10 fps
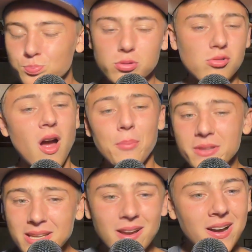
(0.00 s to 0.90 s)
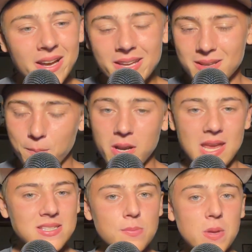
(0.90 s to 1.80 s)
Probably not, but
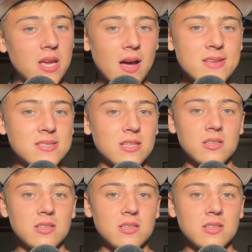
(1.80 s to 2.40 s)
is it because